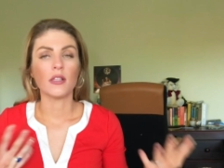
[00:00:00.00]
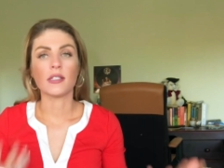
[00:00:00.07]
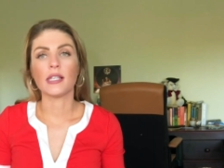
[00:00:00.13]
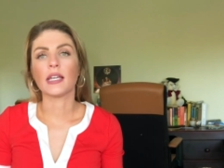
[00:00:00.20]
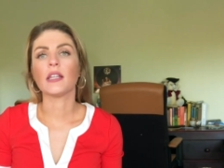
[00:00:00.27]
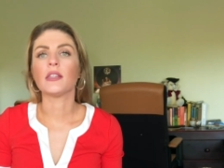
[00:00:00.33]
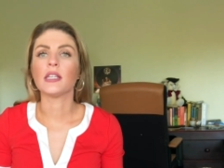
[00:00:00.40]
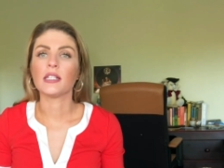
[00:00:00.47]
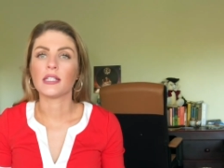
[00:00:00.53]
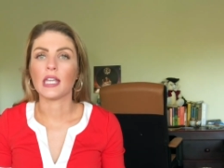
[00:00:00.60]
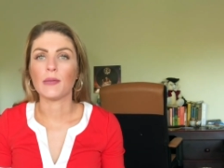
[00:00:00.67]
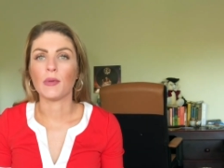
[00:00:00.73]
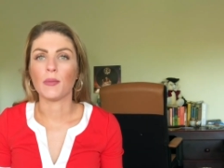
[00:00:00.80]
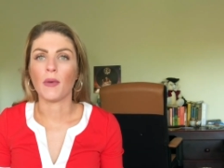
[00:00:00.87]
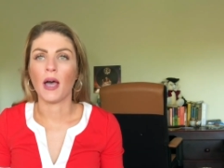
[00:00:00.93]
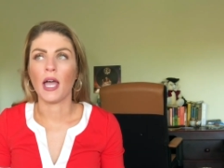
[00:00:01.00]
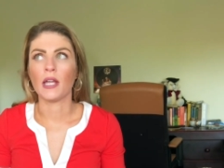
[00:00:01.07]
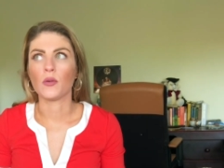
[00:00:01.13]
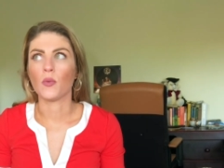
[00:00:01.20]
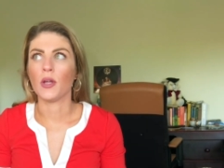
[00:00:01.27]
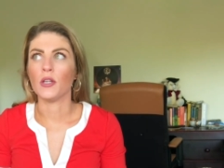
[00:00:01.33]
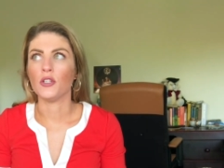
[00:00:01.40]
Second thing to keep in
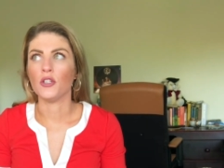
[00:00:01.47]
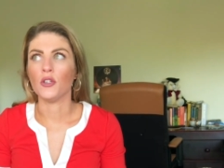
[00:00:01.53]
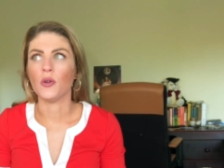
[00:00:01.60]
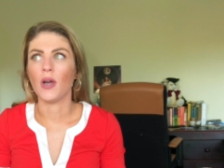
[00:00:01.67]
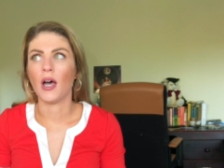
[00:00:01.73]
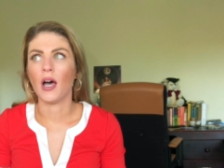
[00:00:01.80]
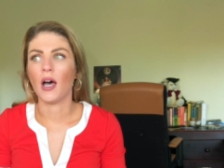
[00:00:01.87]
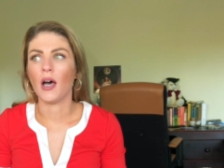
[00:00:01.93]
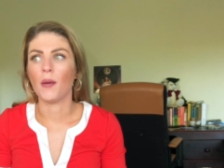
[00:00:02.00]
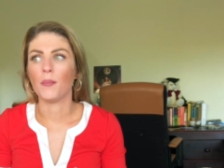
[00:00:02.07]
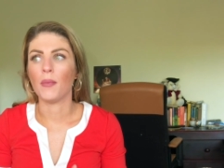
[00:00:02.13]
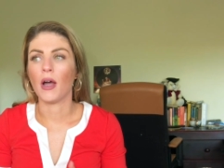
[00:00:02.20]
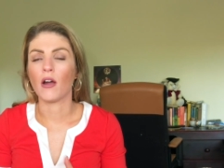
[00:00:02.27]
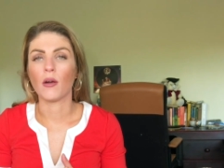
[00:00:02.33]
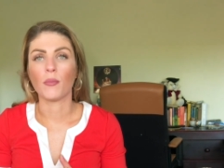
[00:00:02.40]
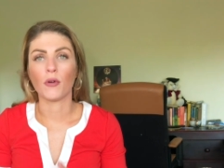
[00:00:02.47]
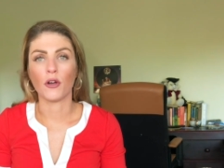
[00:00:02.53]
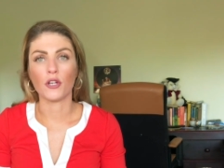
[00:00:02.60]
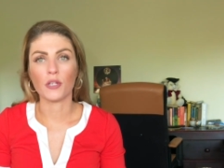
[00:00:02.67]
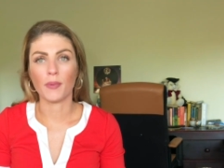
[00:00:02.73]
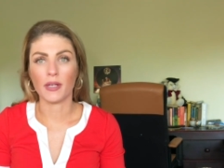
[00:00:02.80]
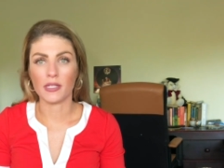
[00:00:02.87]
mind when you are
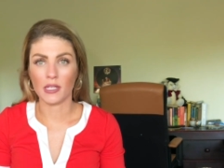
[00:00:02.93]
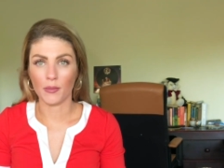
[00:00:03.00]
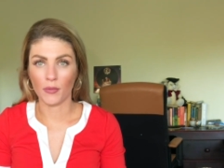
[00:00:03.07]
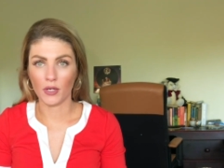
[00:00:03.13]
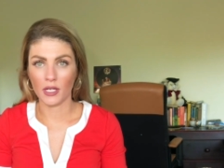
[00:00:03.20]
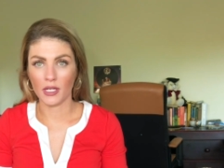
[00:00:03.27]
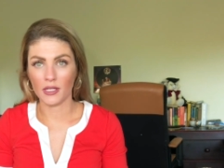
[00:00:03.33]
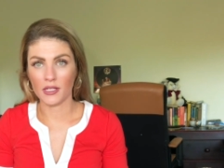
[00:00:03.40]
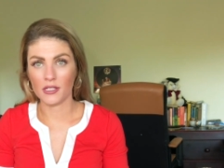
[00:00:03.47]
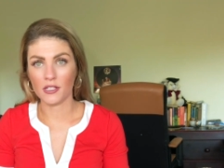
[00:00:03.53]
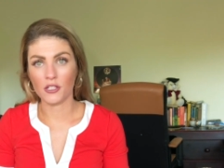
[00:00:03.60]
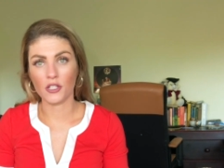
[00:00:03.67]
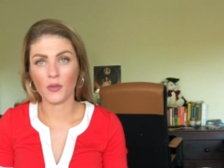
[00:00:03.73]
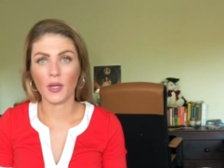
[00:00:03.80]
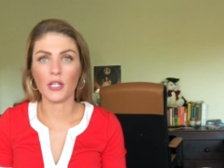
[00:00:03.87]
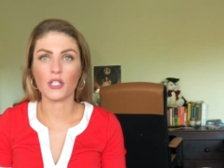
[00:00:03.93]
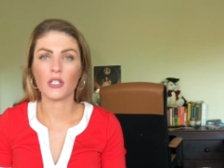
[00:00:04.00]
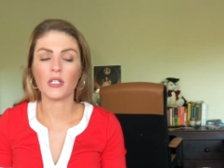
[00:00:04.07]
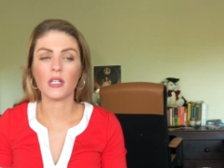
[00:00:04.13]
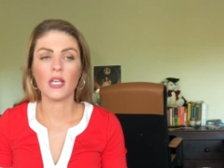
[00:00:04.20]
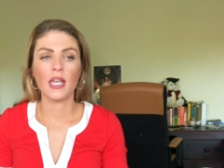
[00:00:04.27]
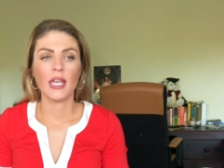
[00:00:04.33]
approached by somebody in this
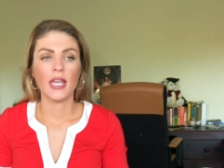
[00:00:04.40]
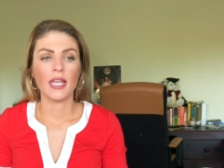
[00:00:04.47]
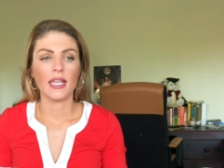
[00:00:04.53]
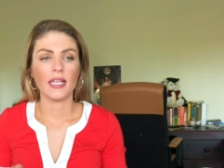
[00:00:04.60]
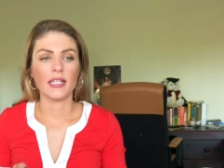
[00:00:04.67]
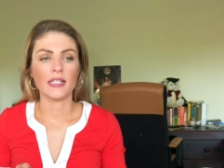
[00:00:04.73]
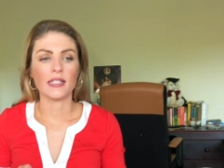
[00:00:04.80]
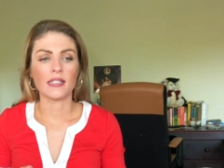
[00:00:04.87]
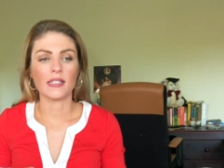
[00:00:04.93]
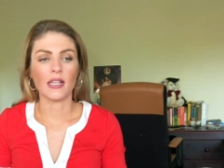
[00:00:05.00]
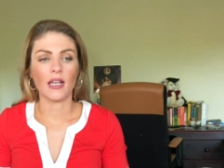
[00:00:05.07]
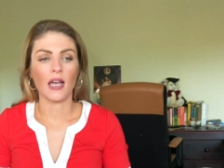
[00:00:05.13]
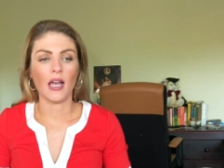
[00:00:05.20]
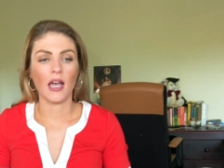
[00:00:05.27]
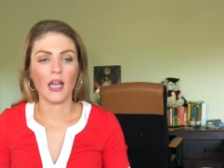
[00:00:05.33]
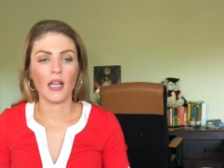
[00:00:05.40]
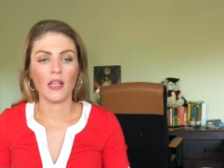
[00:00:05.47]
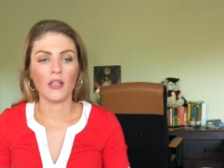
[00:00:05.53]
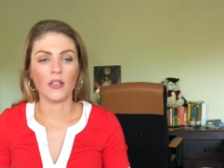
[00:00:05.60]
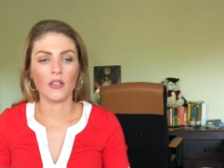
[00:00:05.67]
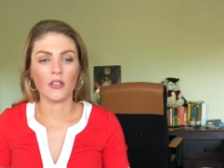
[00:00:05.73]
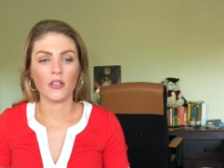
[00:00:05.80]
situation is
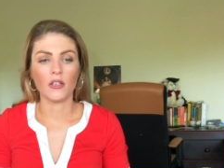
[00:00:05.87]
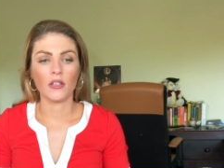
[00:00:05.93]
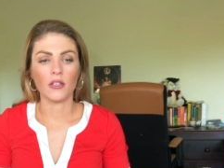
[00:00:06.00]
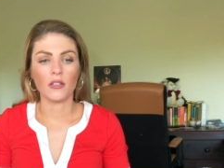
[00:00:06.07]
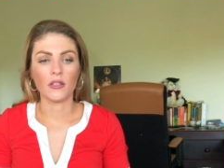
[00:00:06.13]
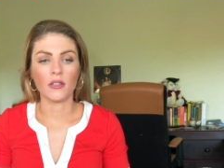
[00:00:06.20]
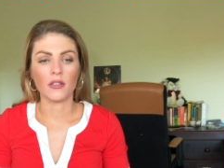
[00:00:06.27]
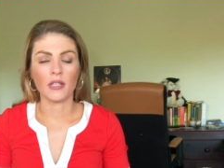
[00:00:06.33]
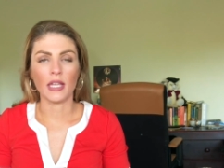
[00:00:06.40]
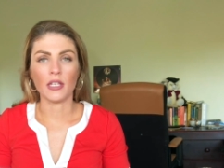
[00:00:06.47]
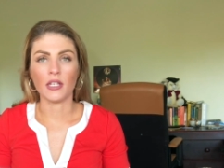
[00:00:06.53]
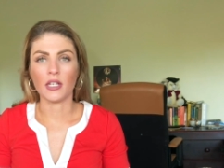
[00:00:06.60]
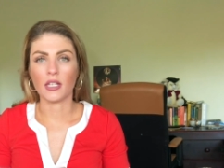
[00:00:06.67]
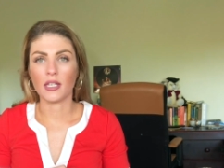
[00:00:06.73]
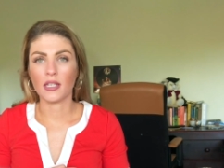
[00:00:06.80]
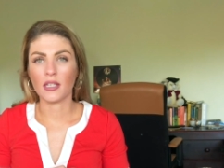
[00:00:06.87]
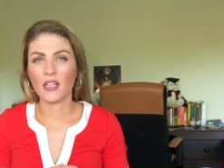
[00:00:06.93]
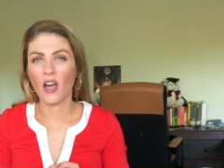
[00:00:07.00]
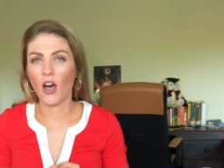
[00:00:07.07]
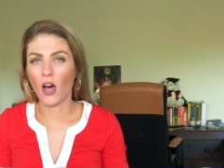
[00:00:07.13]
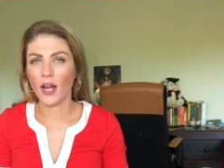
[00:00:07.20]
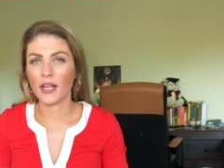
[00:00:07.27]
that you need to
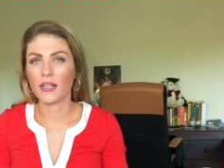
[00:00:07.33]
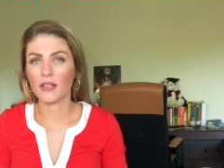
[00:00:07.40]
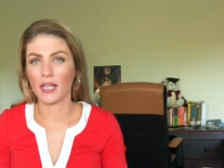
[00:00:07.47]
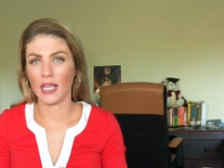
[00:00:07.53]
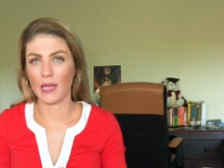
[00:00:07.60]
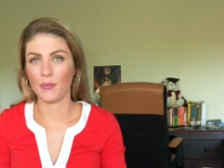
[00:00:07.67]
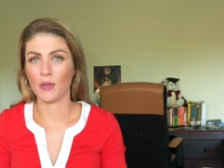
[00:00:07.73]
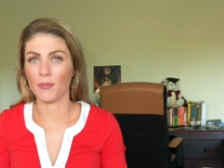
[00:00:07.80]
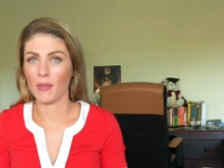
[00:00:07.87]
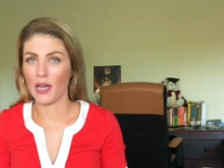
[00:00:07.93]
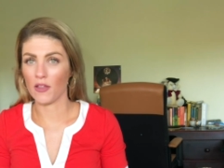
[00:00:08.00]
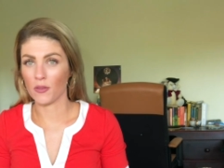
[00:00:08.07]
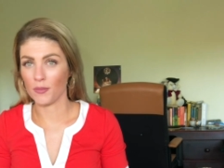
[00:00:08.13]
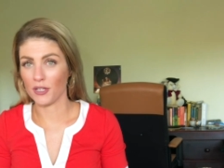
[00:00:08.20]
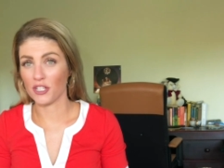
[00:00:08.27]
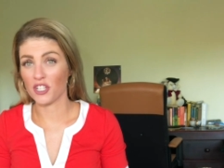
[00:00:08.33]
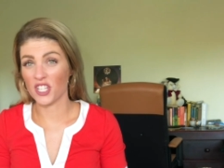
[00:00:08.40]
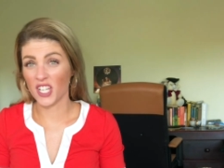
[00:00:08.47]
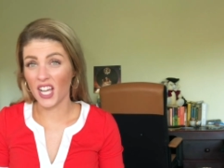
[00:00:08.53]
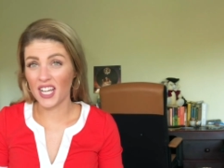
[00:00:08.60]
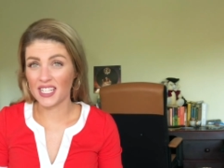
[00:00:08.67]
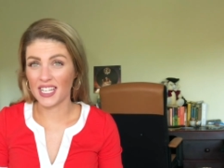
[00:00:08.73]
kind of keep your mouth a bit
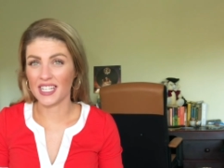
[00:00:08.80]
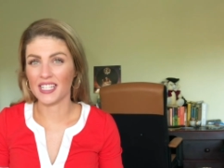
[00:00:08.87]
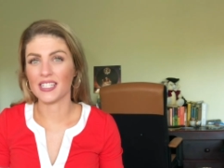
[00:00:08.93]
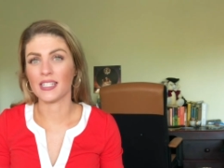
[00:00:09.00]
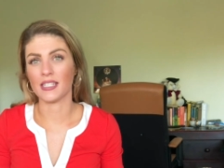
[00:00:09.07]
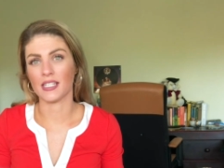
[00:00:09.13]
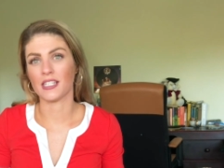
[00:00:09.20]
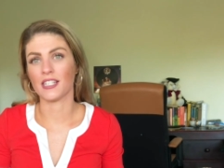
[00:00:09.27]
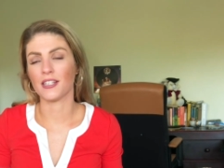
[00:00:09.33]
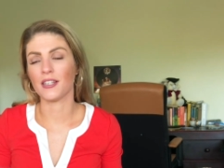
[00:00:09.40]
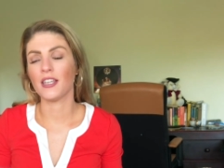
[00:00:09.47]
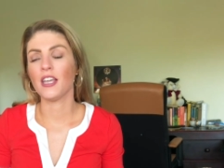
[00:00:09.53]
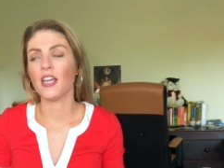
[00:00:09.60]
shut and just listen.